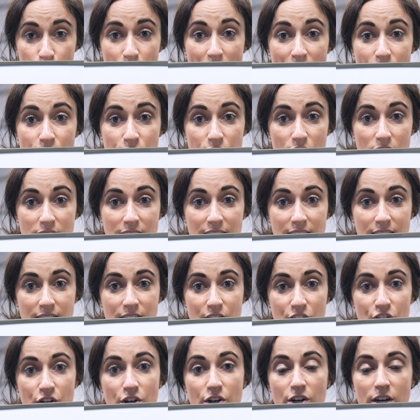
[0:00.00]
Roughly,
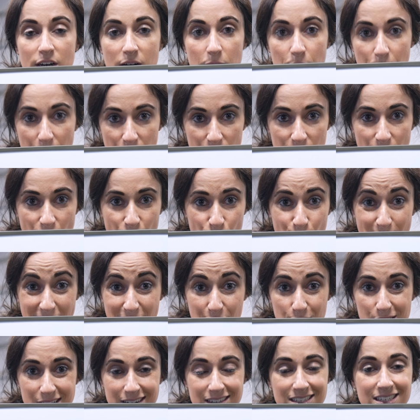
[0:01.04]
you're gonna burn
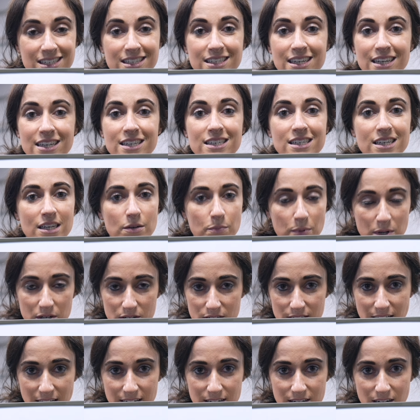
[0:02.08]
around
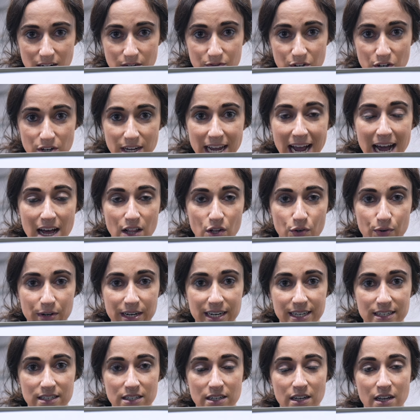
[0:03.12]
60% of your
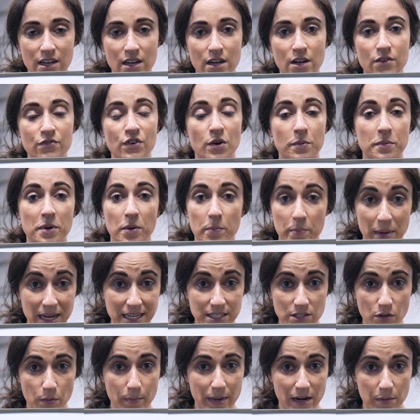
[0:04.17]
calories from your
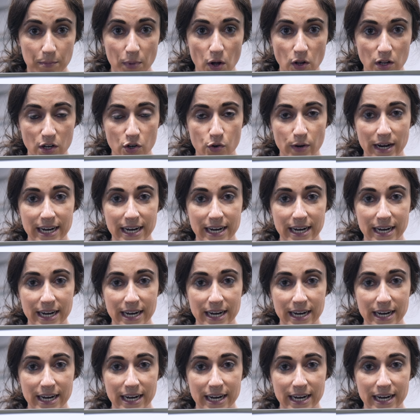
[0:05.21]
basal metabolic